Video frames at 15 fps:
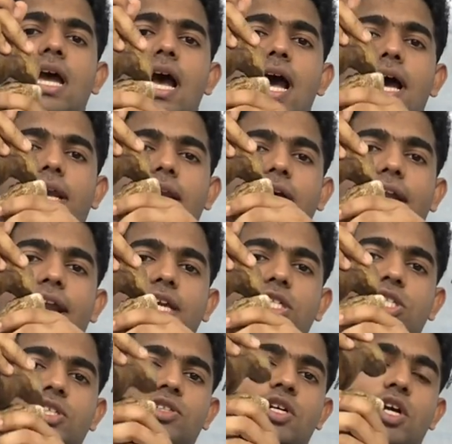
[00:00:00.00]
and
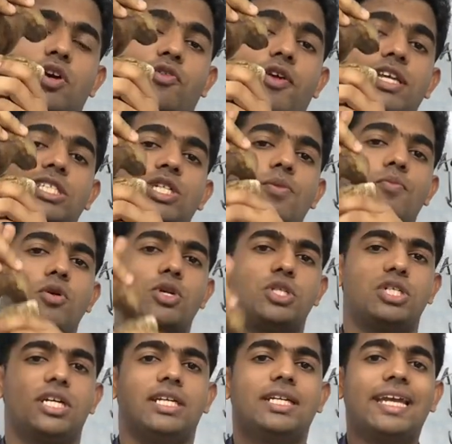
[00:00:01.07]
adduction range of
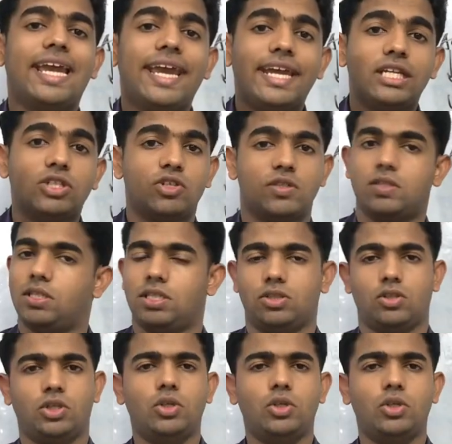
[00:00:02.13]
motion in this region.